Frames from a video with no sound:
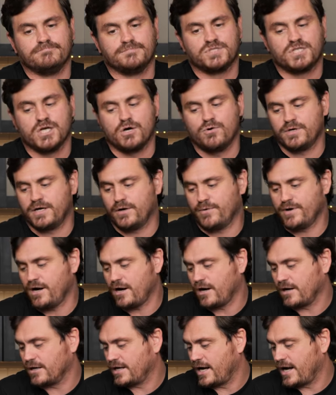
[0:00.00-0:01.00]
So here we
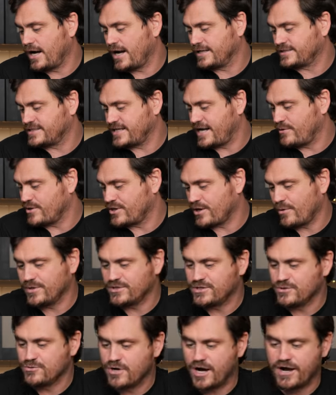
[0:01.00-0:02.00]
are. Today we thought
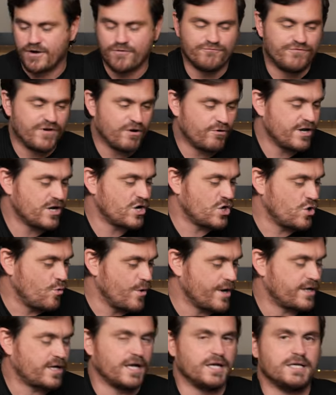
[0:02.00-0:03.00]
we'd do a very
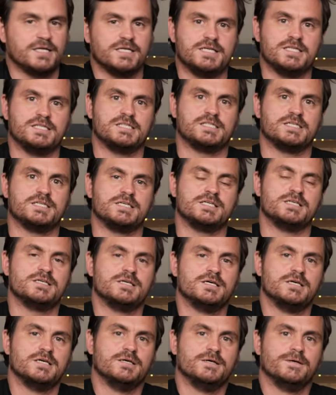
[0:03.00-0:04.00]
quick and
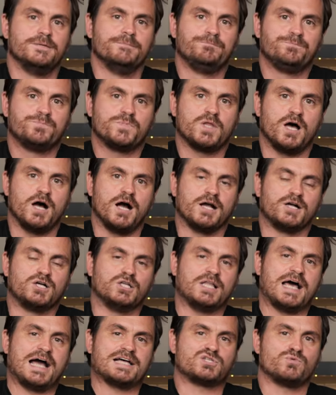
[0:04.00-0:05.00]
easy
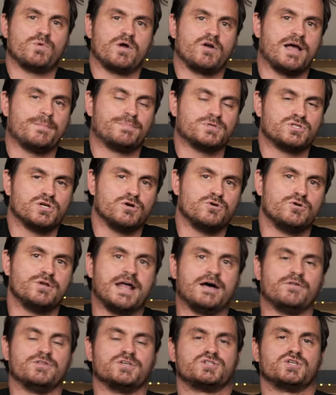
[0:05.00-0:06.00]
glassware episode.
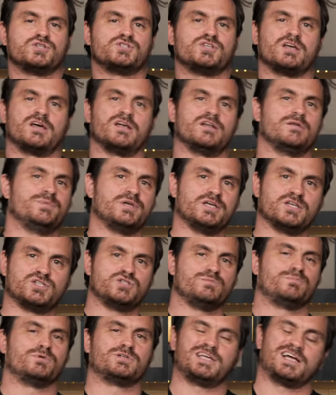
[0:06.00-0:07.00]
Now, this isn't going to be a
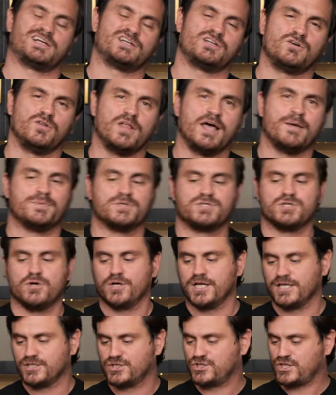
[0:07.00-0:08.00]
super technical
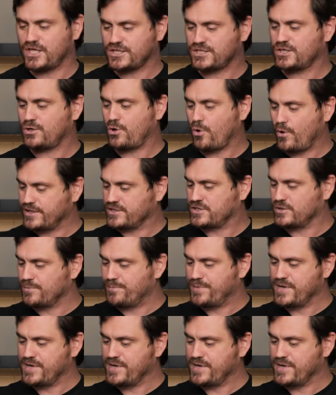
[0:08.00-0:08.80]
episode. It's just going to